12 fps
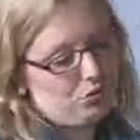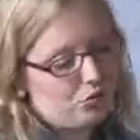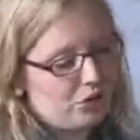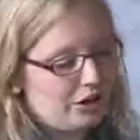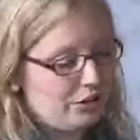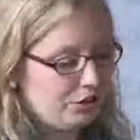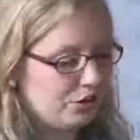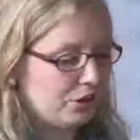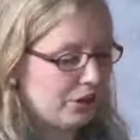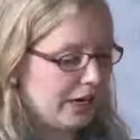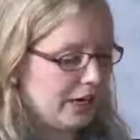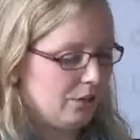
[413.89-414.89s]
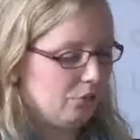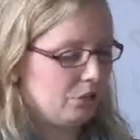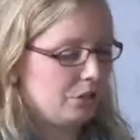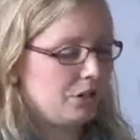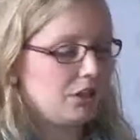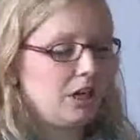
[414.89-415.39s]
to understand
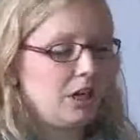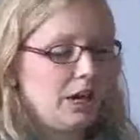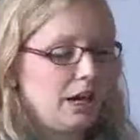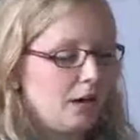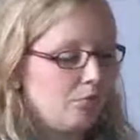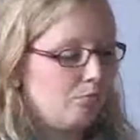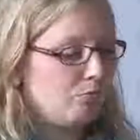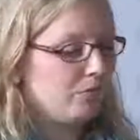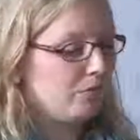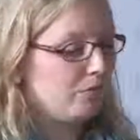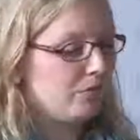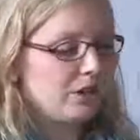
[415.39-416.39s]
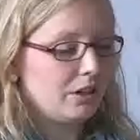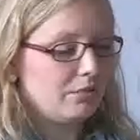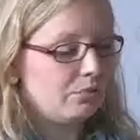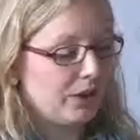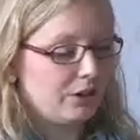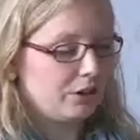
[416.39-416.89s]
what
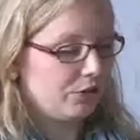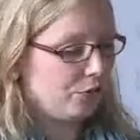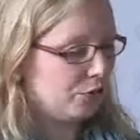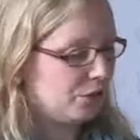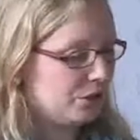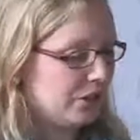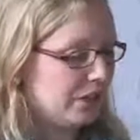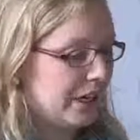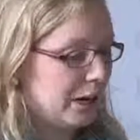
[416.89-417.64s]
biodiversity